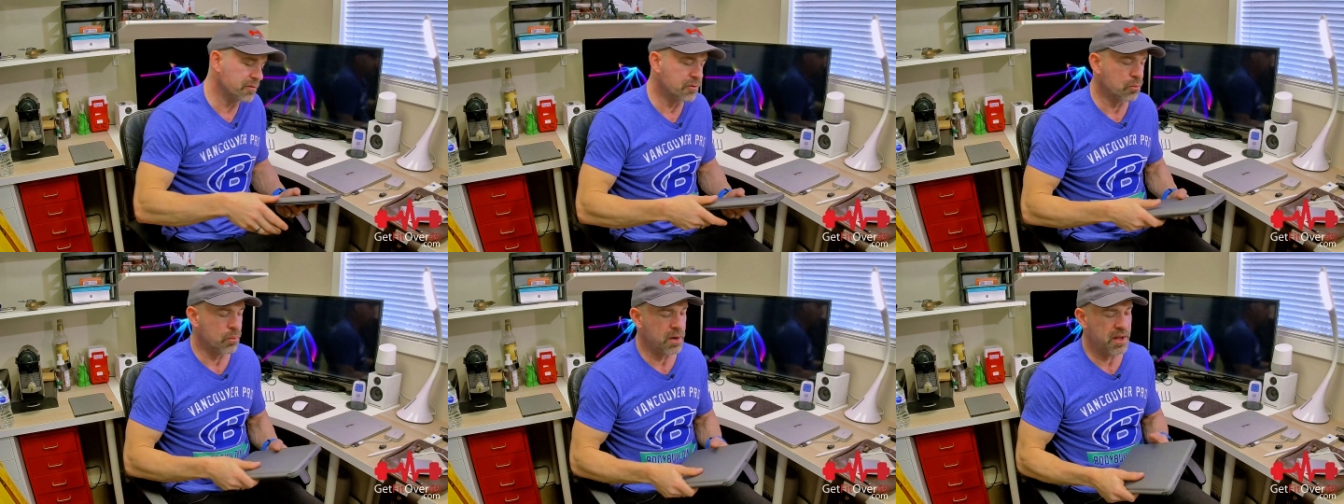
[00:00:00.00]

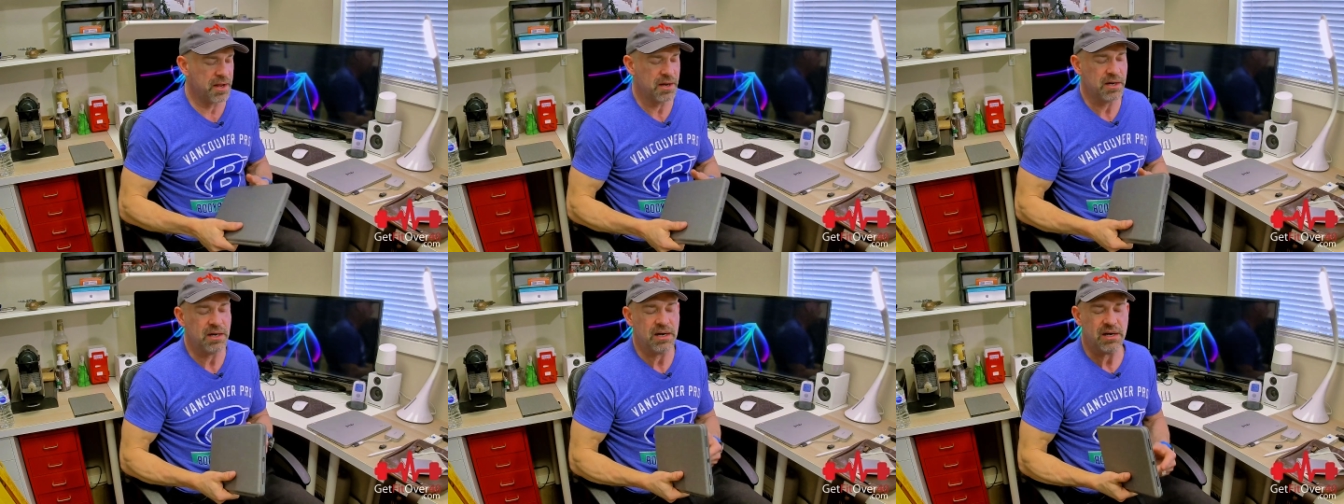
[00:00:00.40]
other
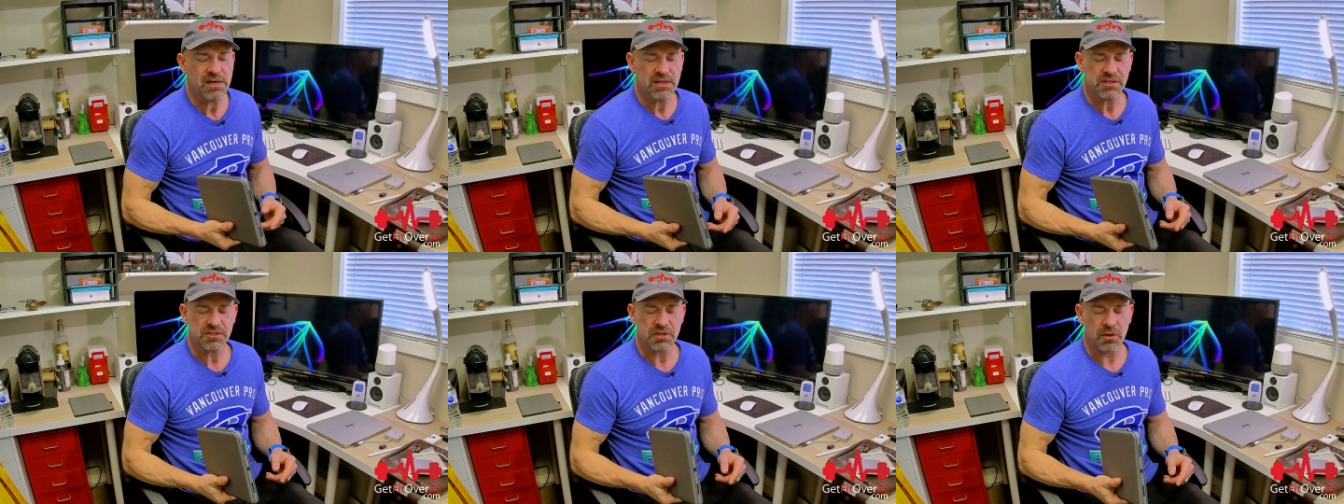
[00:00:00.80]
way.
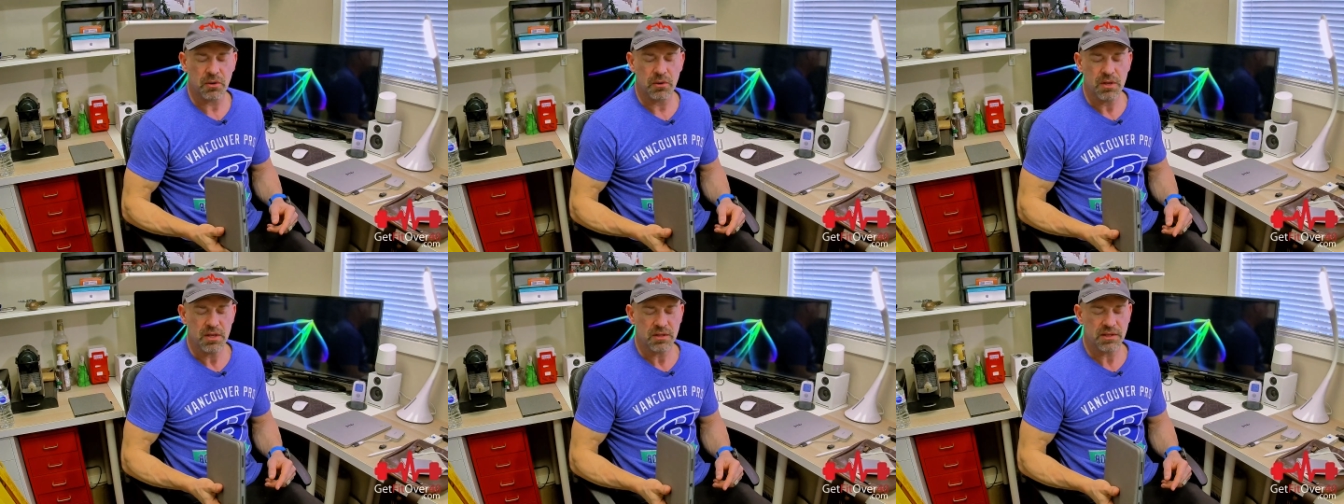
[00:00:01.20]

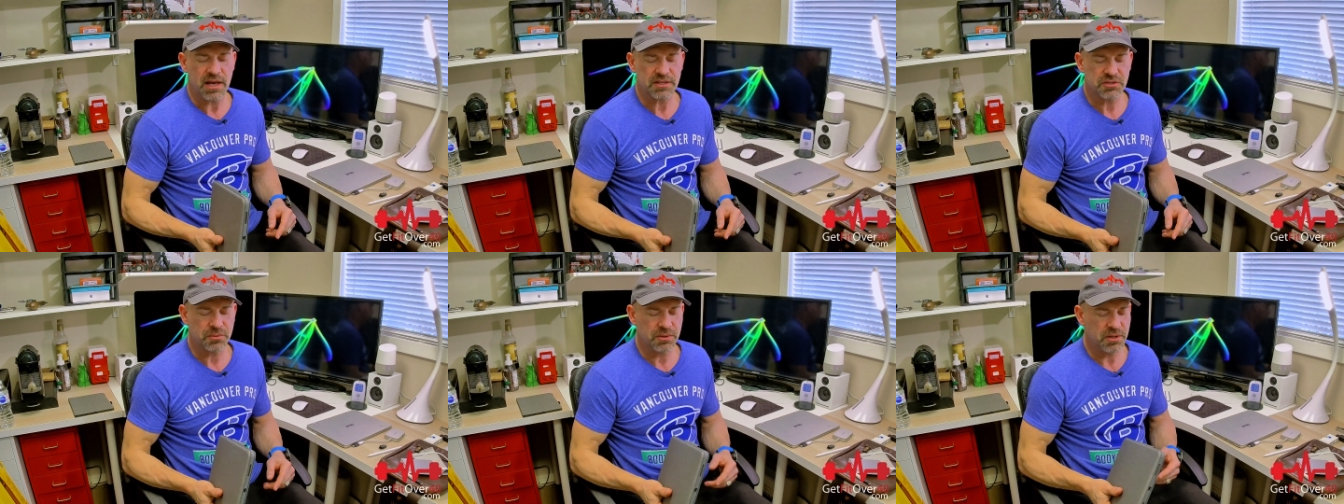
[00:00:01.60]
So
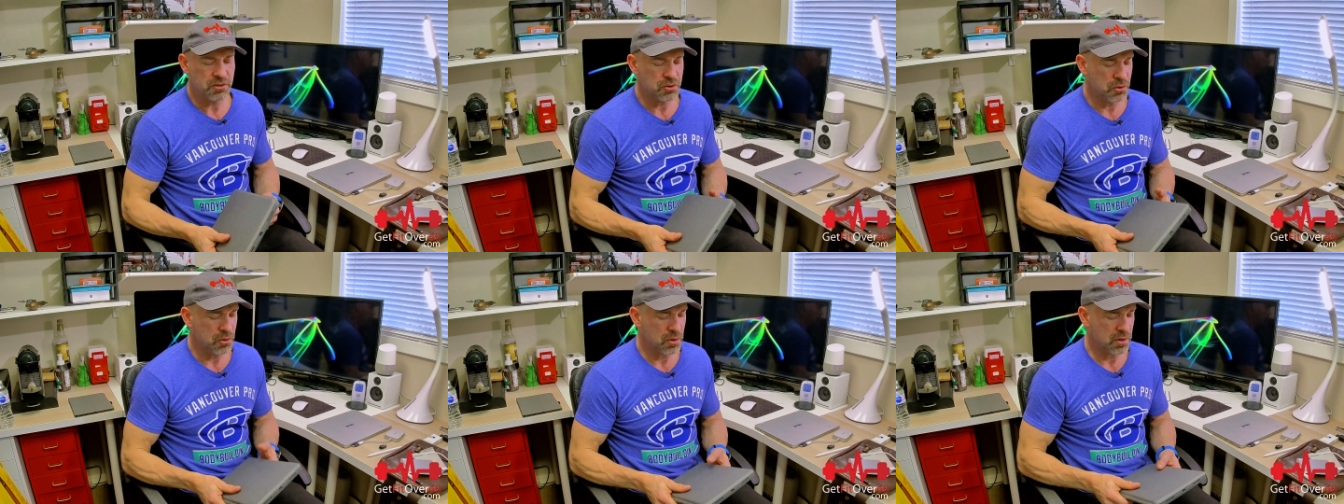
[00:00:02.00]
that's really
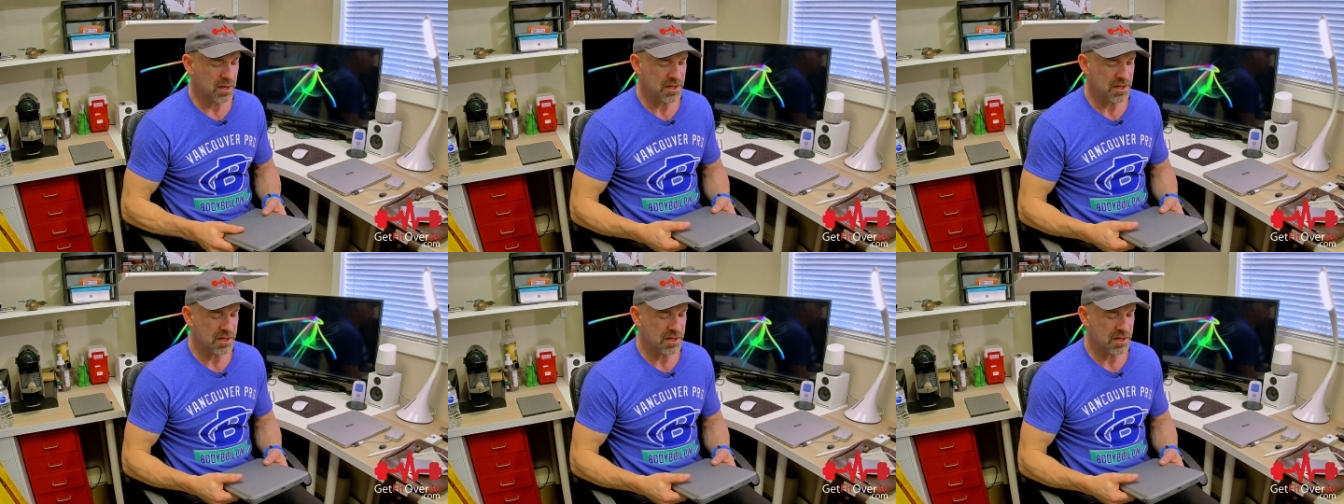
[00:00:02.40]
cool.